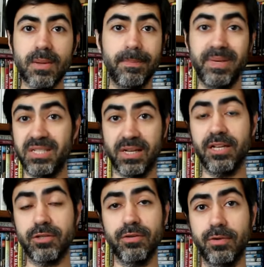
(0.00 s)

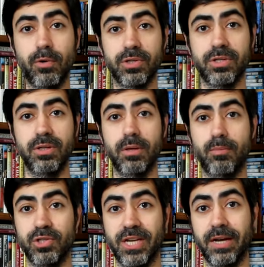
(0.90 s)
besides, of course, the
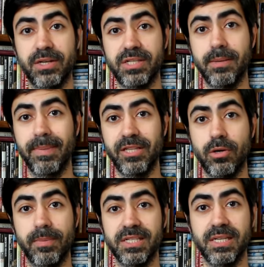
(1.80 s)
protagonist,
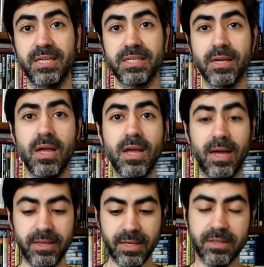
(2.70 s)
Demetrio Macías.
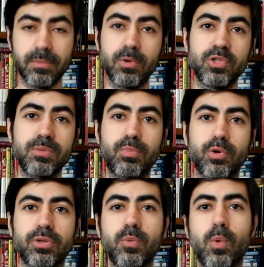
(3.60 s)
And I think the most
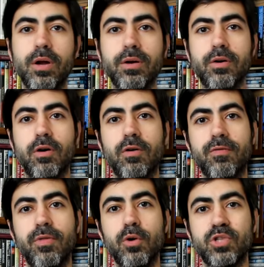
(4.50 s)
important one
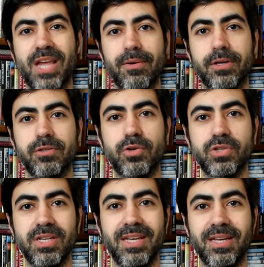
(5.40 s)
of those
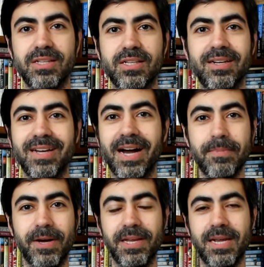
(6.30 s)
characters is a guy
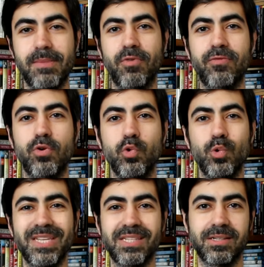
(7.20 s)
by the name of
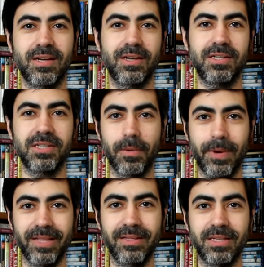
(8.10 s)
Luis
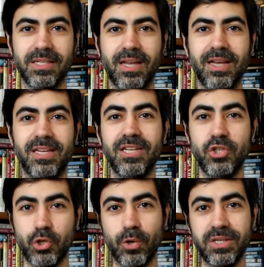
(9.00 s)
Cervantes. He
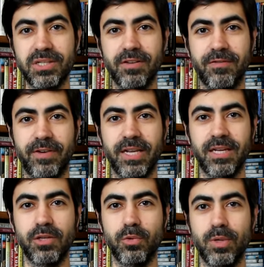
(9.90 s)
joins the
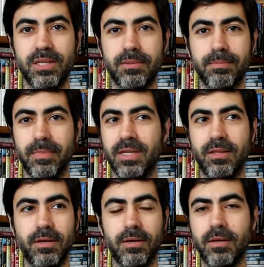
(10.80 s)
fighting unit in
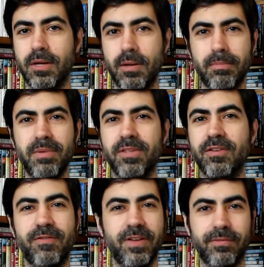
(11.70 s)
the maybe the
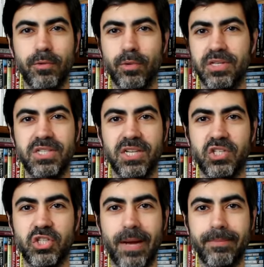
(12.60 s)
fifth or the
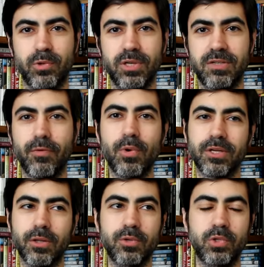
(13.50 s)
sixth chapter. It's very
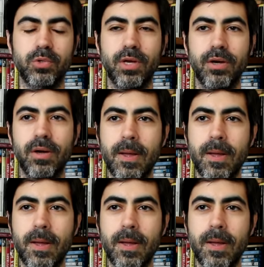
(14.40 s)
close to the